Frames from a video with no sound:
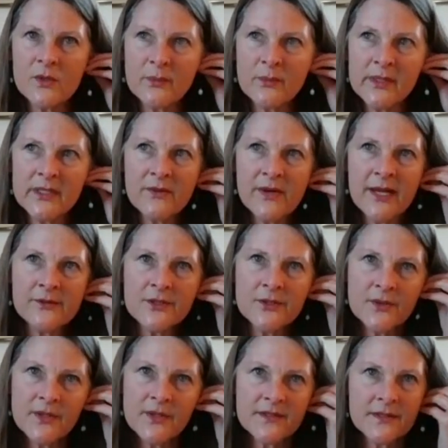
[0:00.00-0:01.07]
would have been around
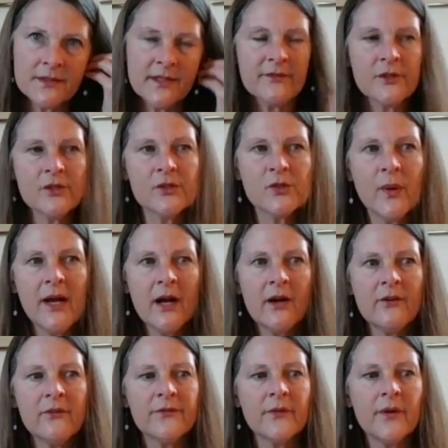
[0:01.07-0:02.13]
2011 or
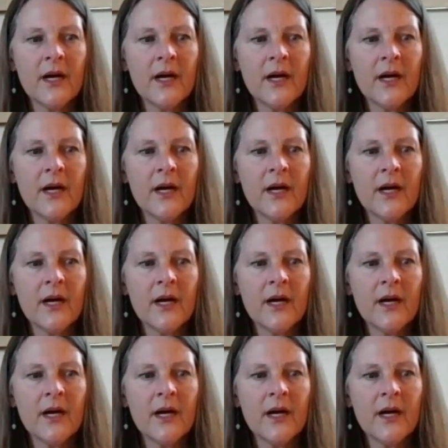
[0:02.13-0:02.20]
12,